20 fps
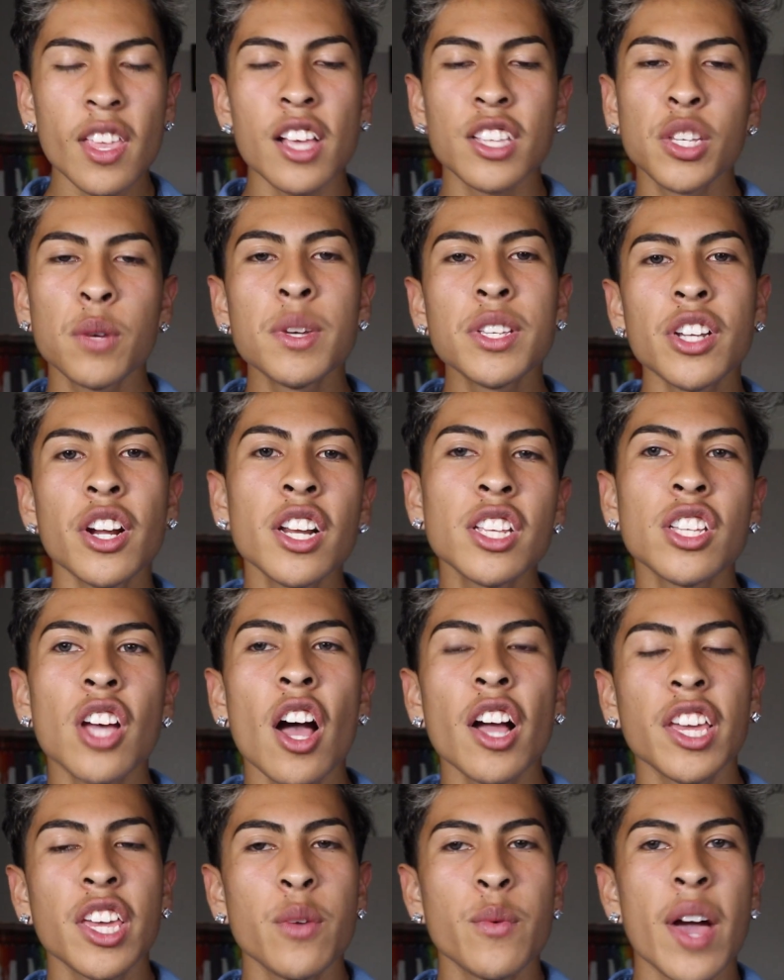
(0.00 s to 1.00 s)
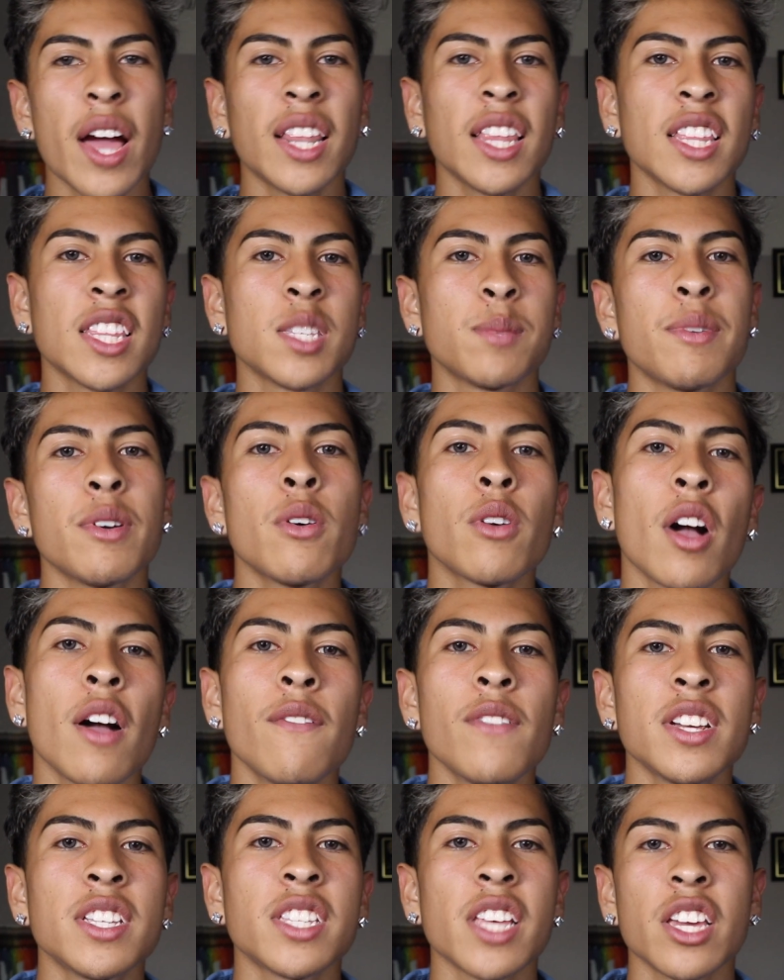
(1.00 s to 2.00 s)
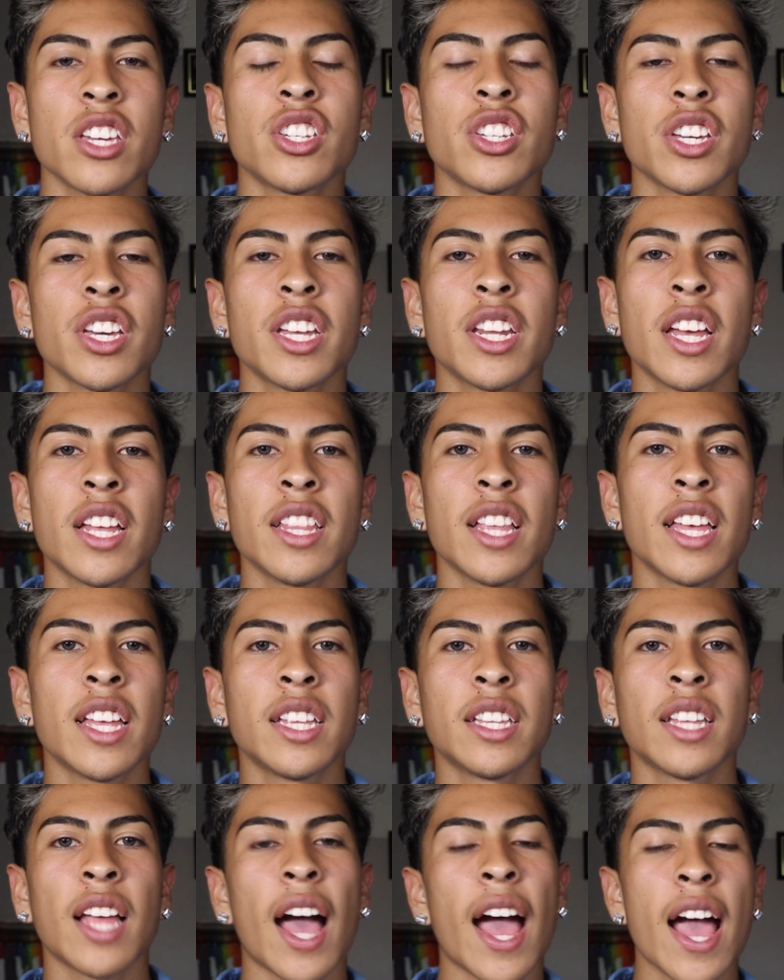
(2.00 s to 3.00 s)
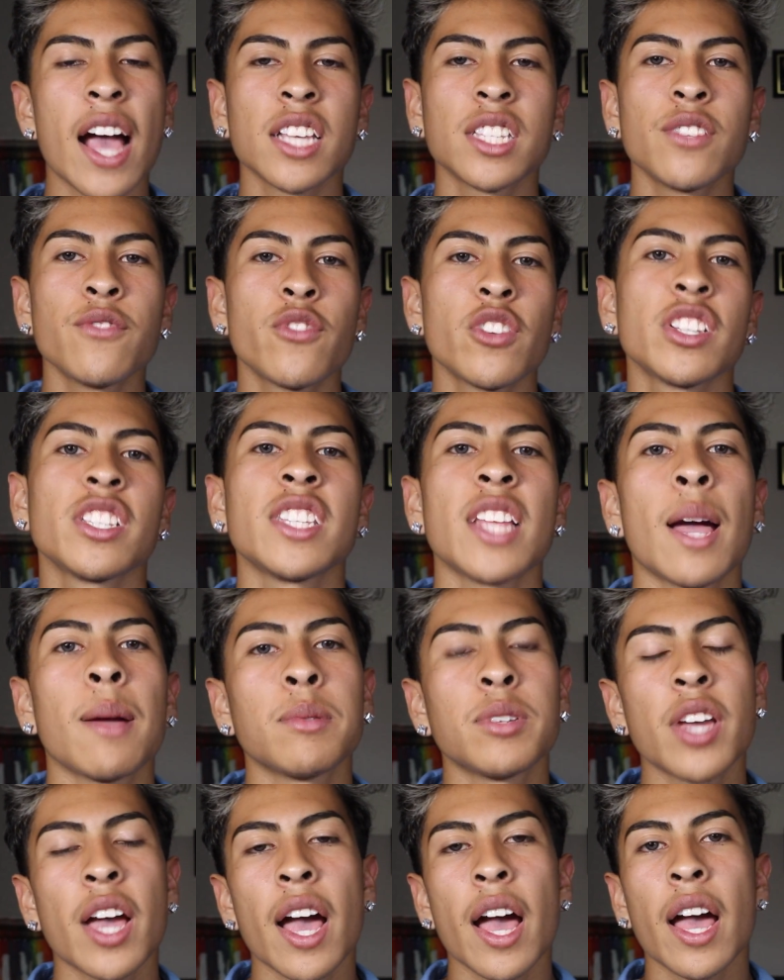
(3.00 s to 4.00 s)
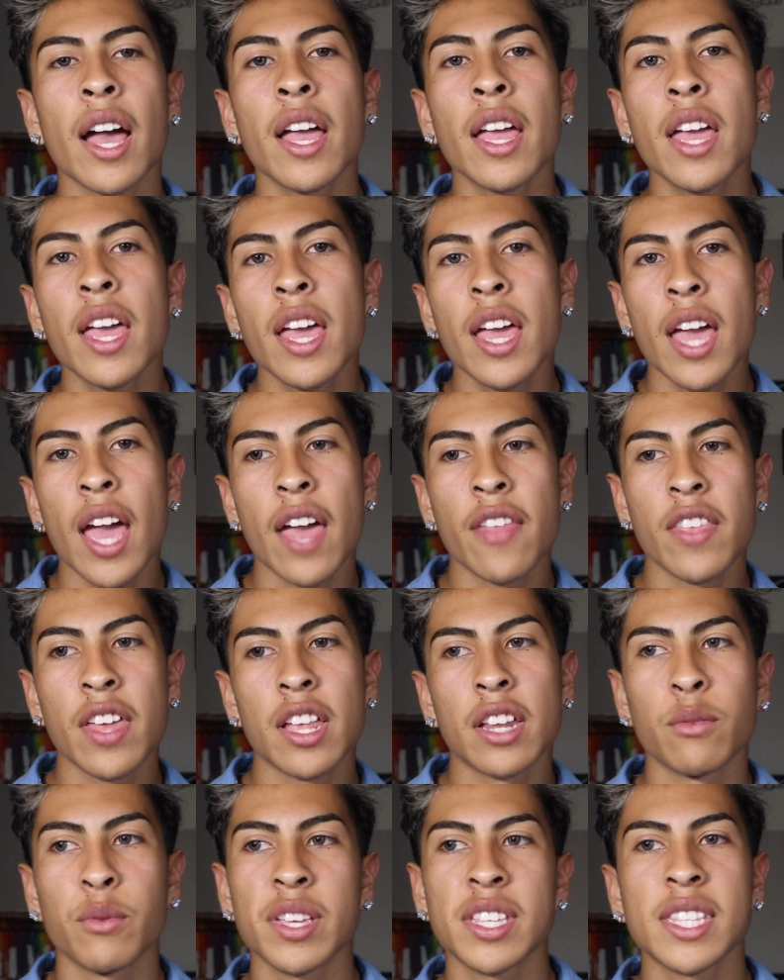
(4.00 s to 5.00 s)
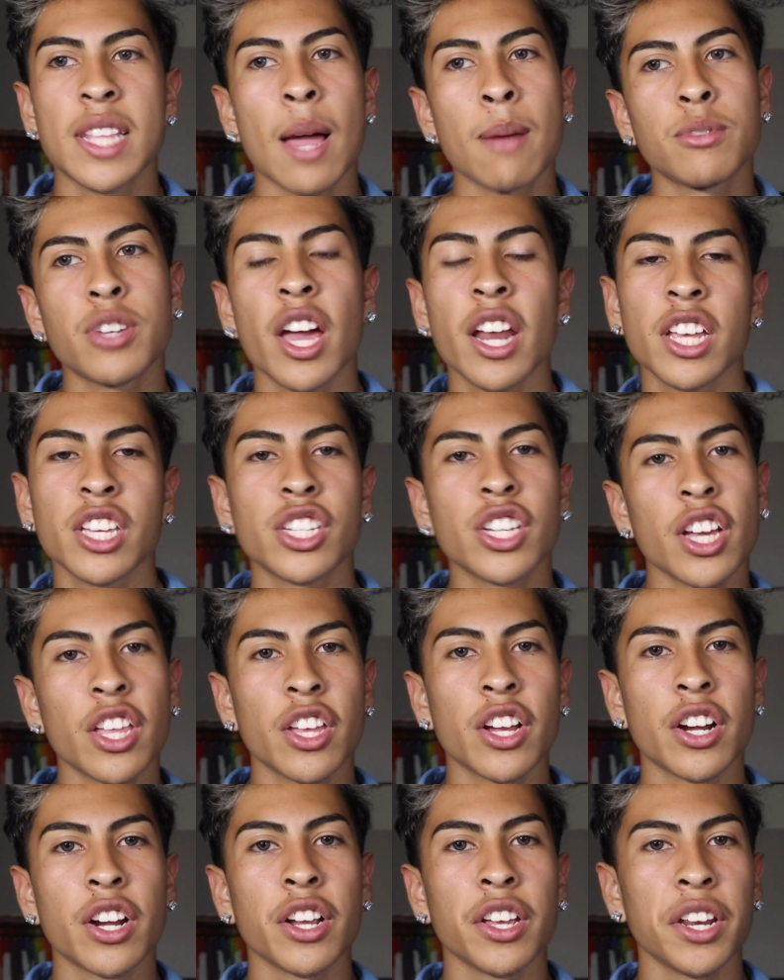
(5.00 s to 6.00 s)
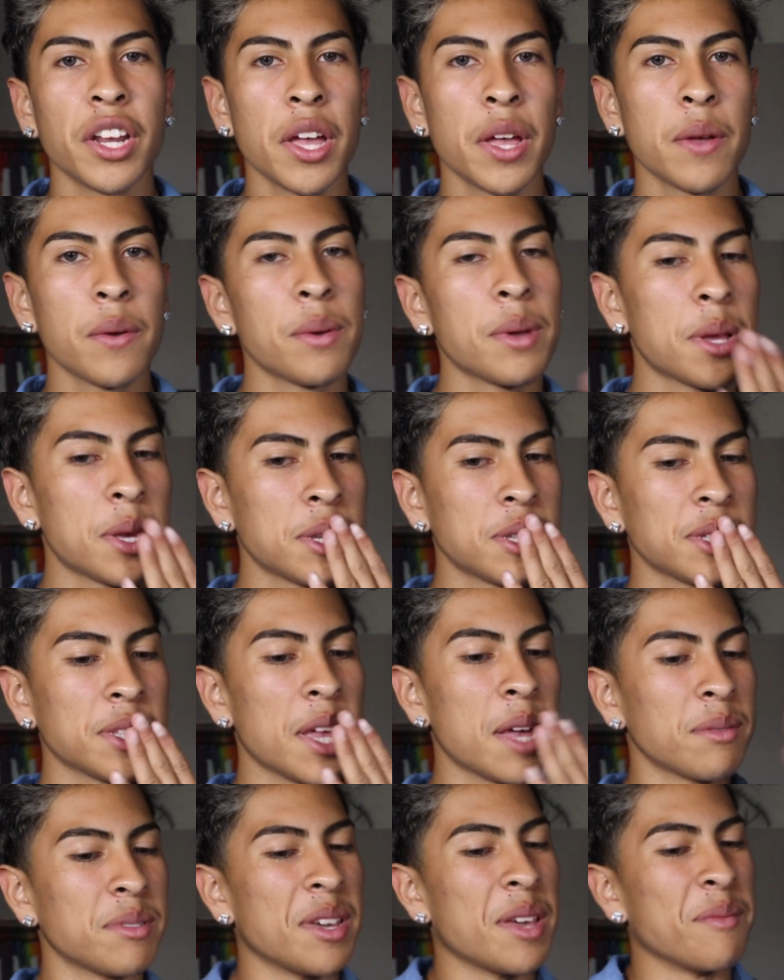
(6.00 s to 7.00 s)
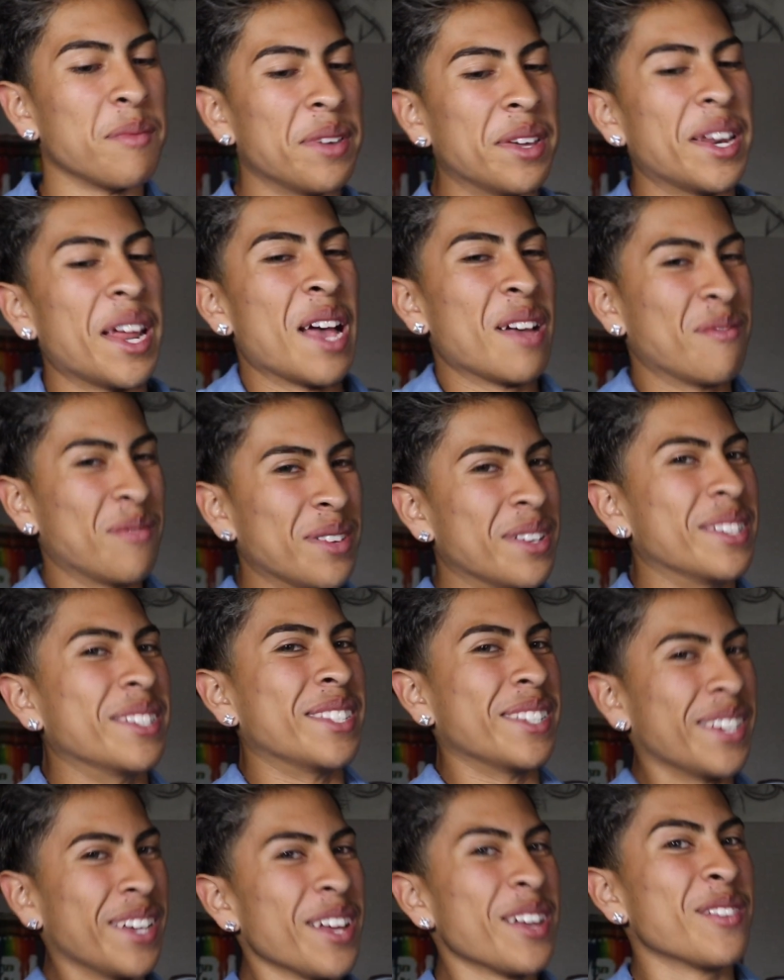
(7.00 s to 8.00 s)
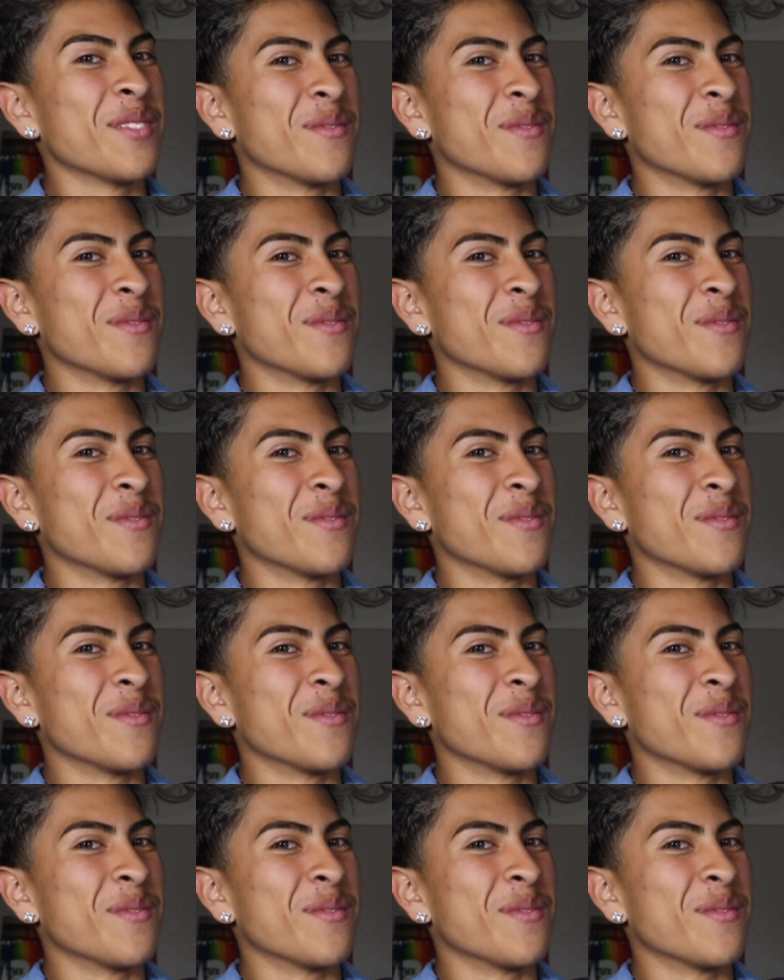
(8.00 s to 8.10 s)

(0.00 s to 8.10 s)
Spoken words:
So we started talking, we had like this big old conversation, and then I asked him for a Snapchat, and then we Snapchat each other, you know, Snapchat me that pussy.